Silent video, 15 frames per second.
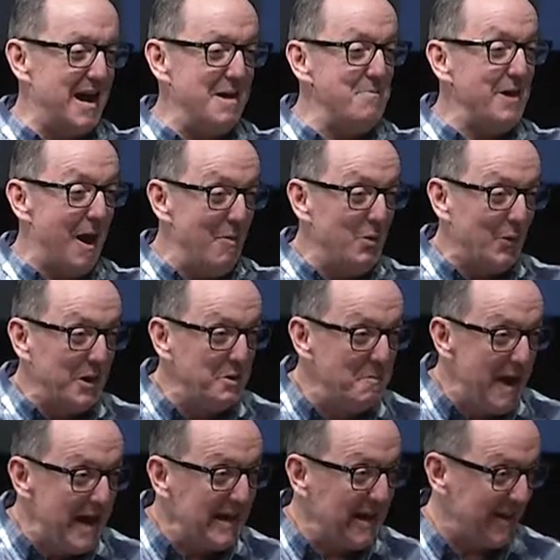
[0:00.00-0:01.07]
I'm the one who
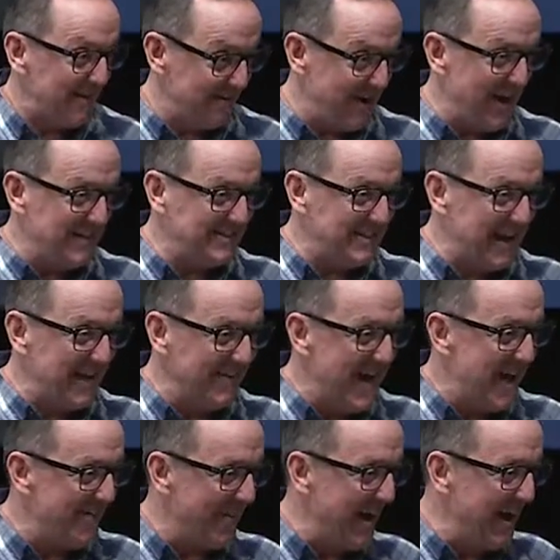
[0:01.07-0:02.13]
made it. God's saying
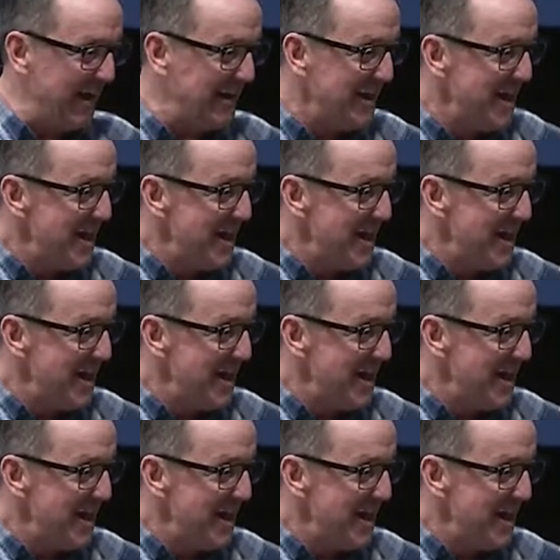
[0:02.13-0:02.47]
that, right?